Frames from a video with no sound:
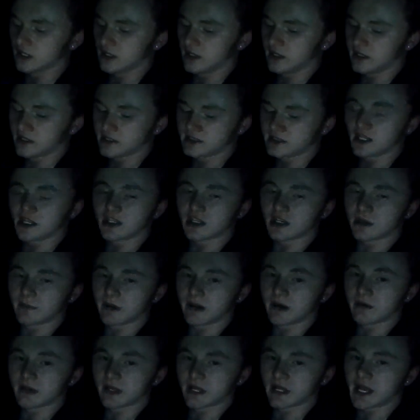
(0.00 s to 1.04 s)
It's nothing
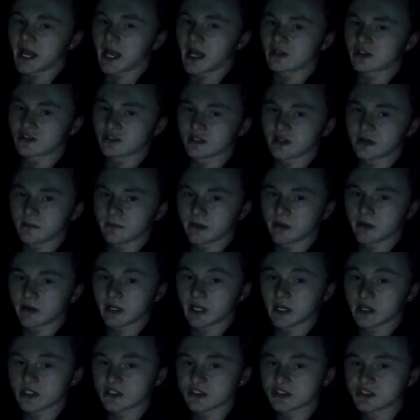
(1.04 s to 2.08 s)
about, like, actually comparing
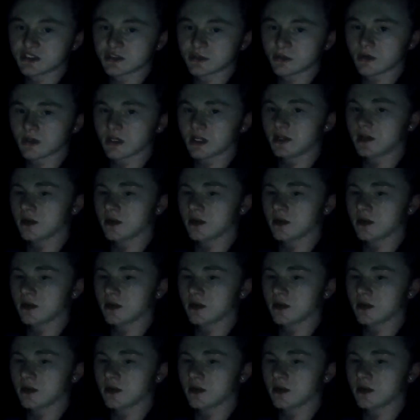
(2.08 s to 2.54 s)
us or, like,